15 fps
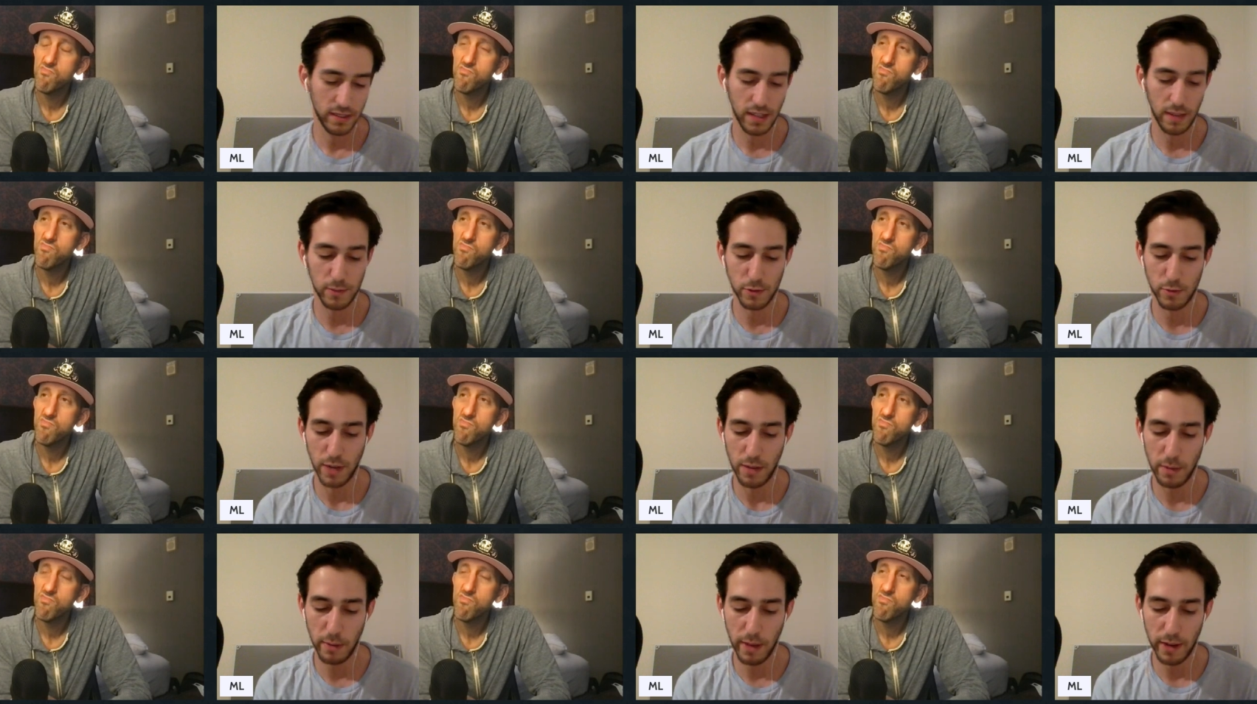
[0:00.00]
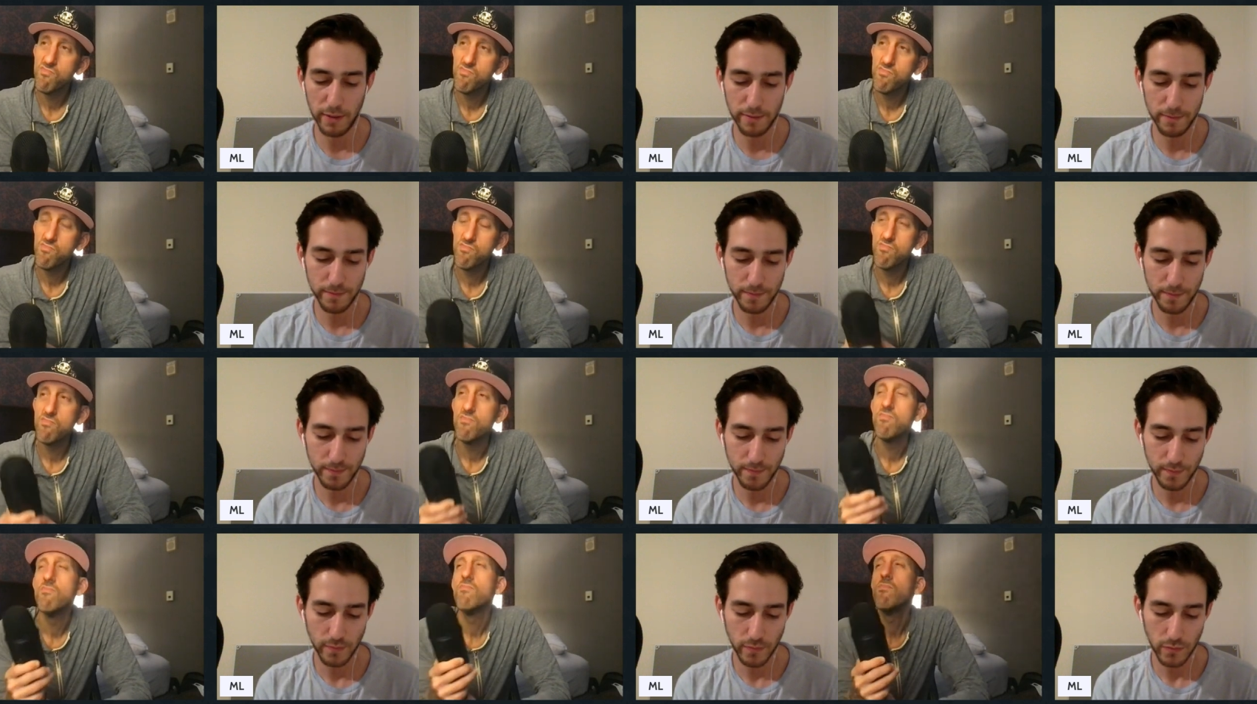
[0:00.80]
Speaker 1: I'm super happy about it.
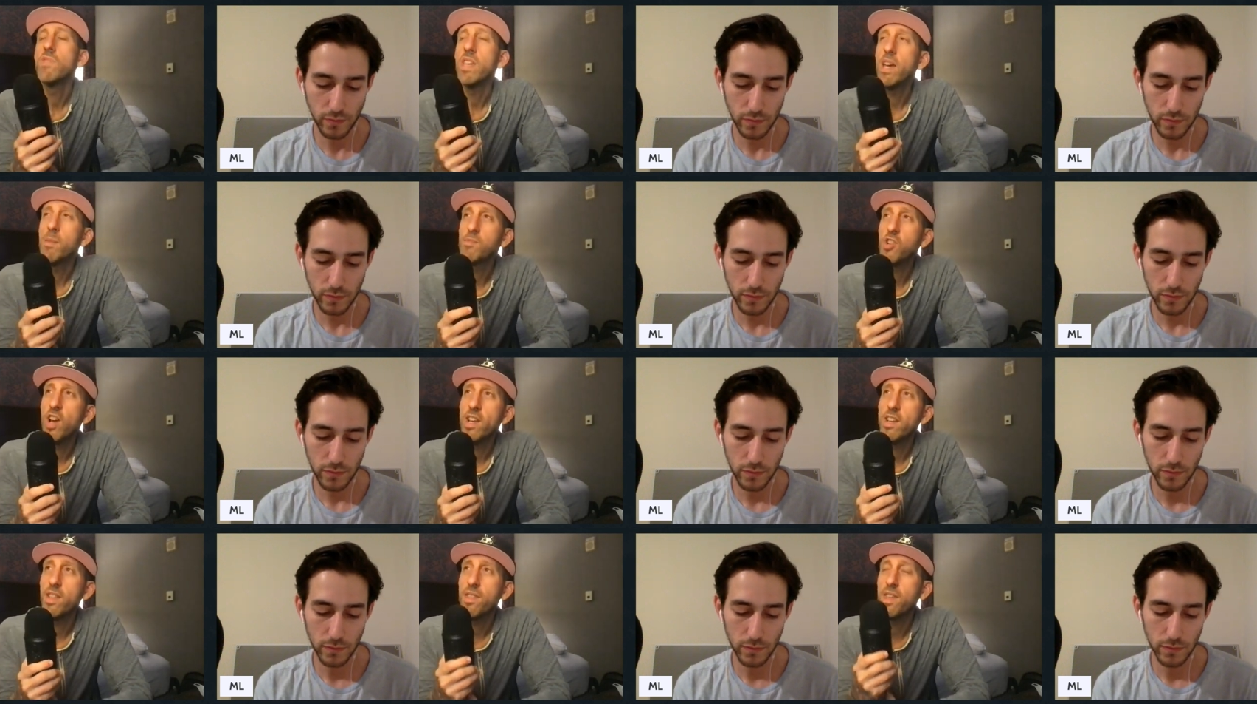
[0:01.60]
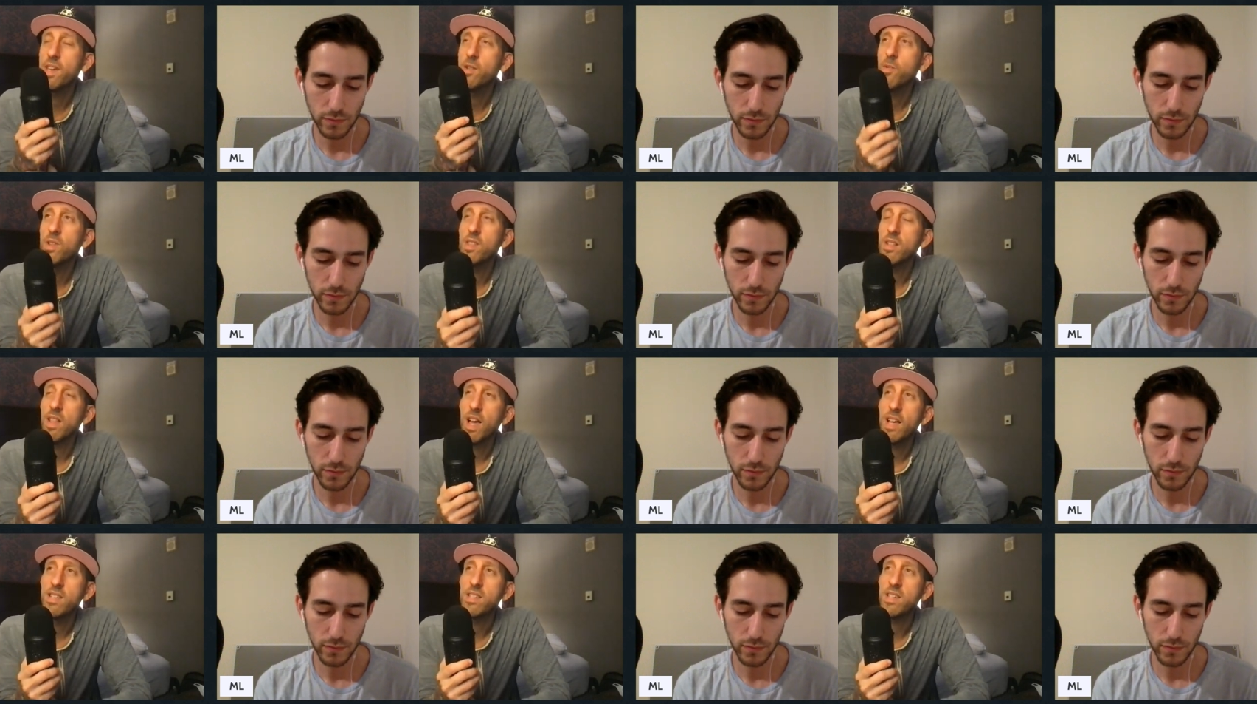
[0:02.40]
Speaker 2: Yeah, I'm trying to think when the
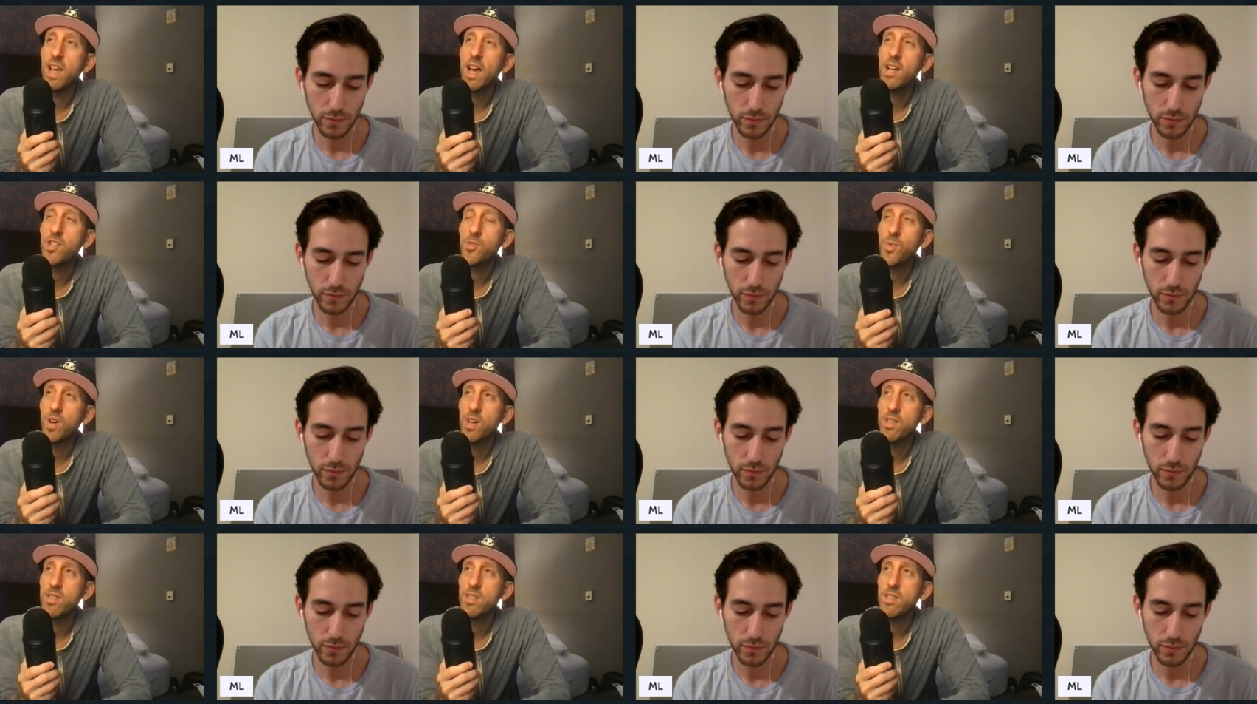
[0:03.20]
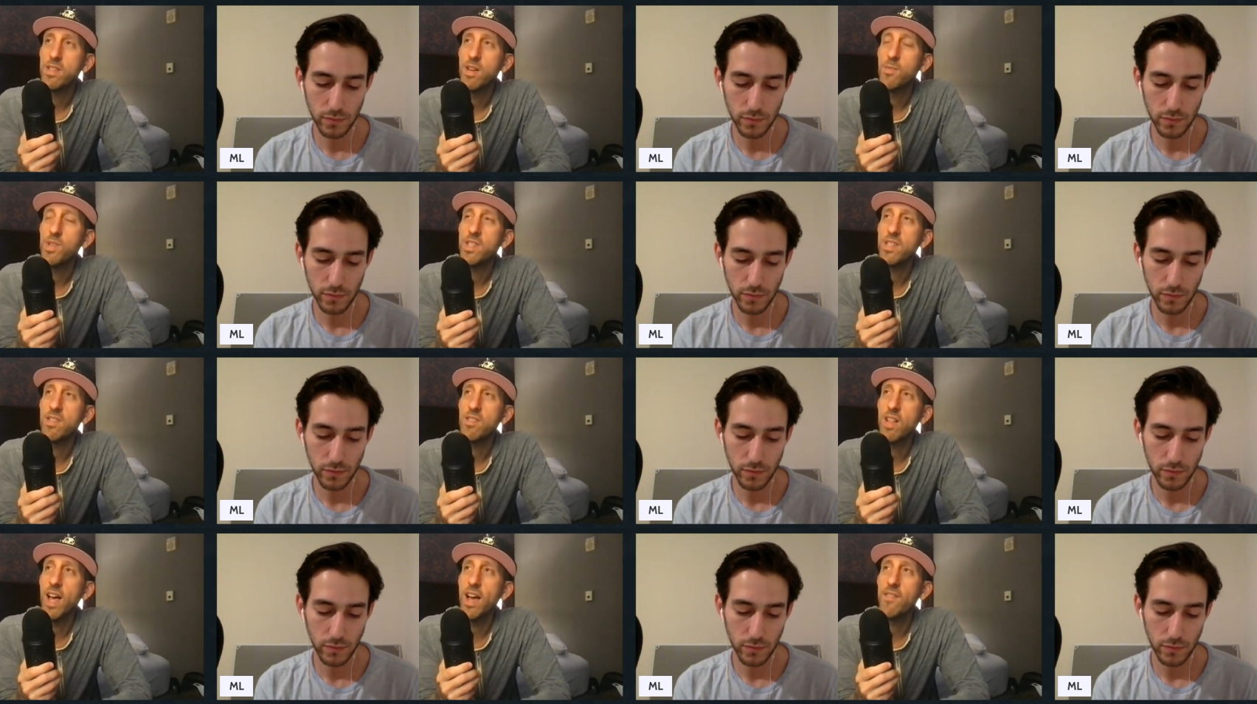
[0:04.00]
last stash was, and we
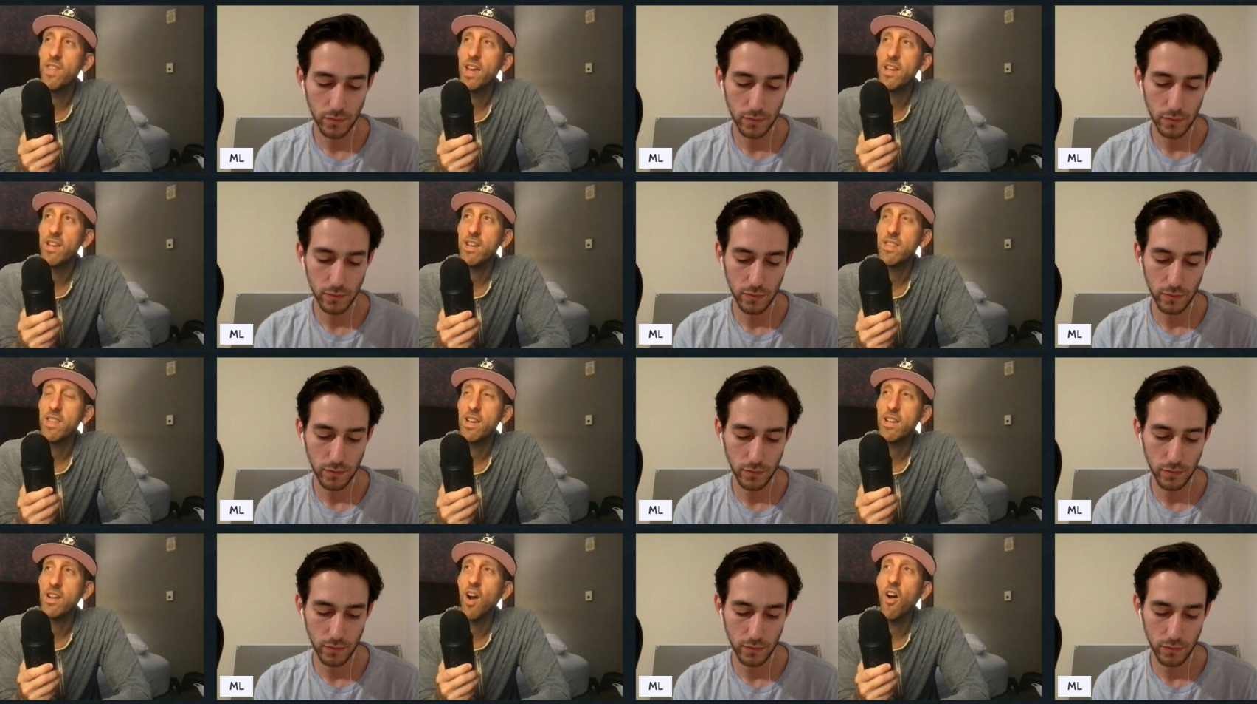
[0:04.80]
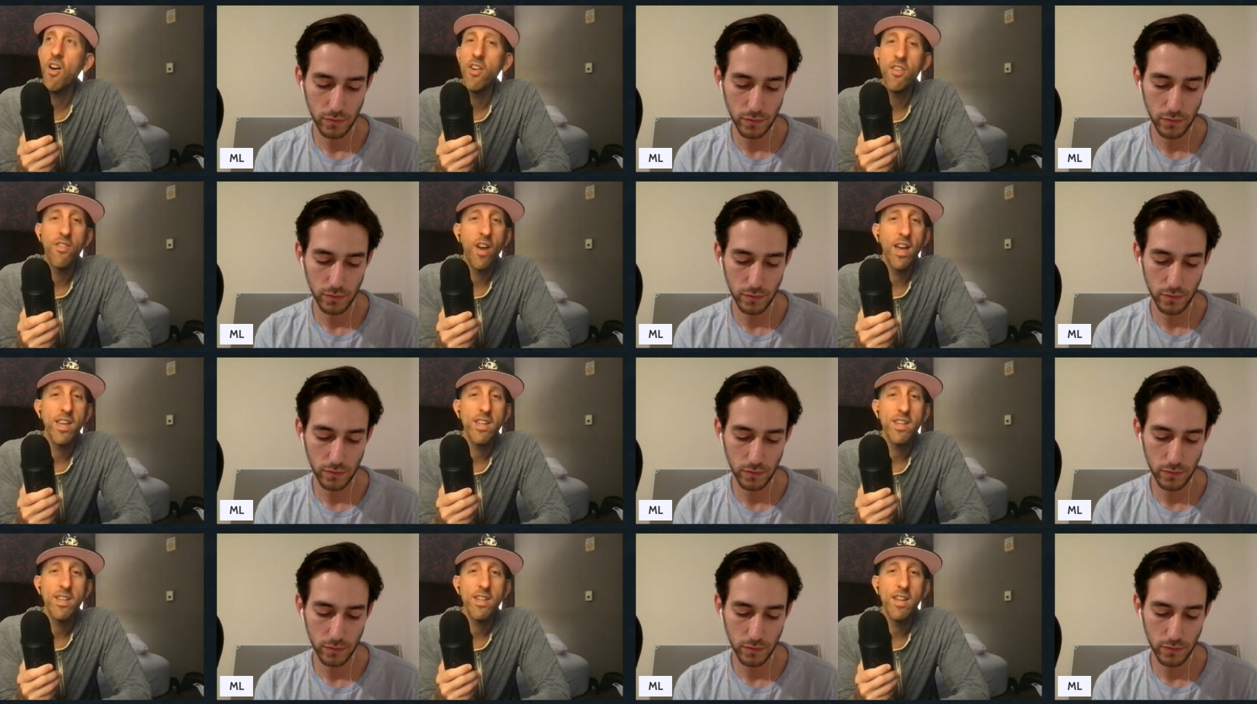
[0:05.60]
still have that that guard,
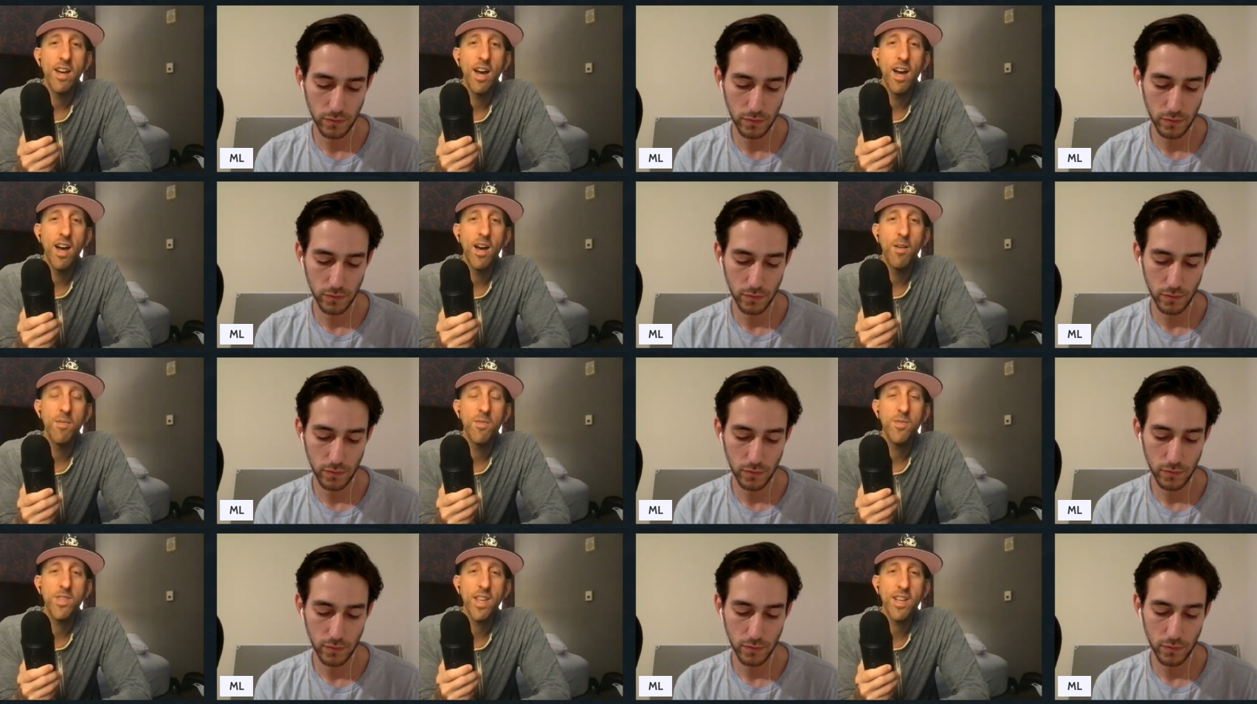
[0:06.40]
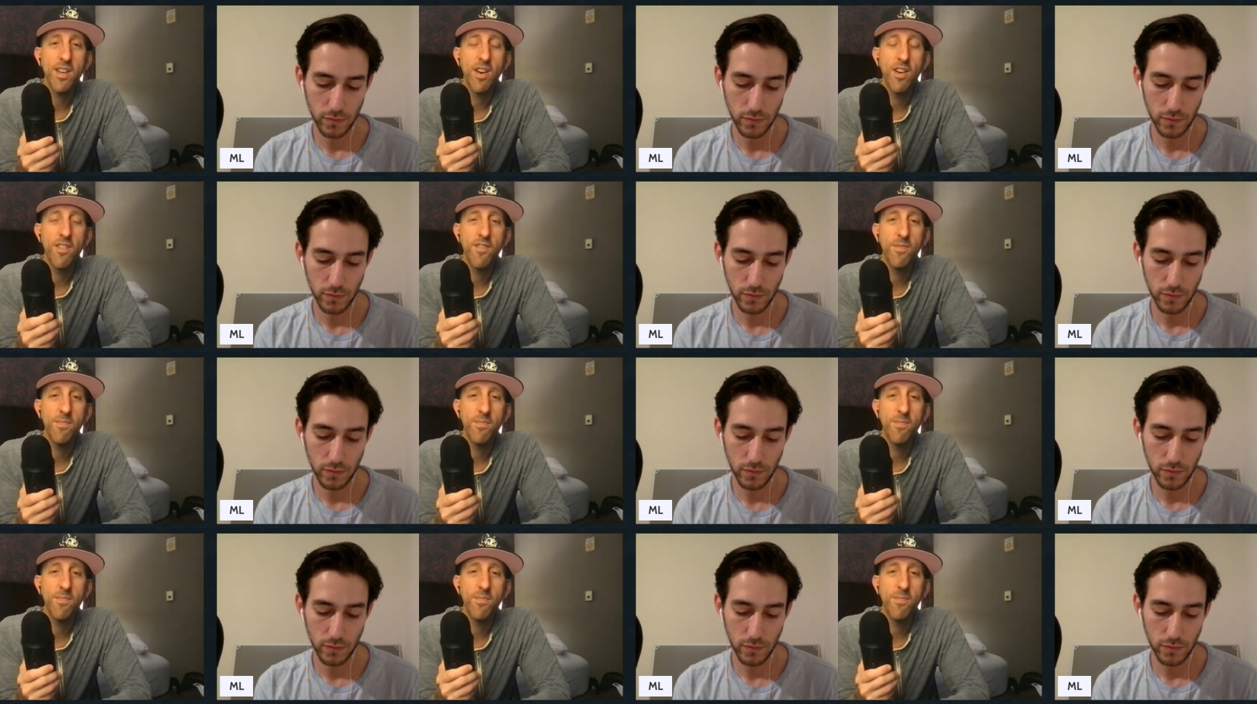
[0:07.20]
right? Uh, who's that guard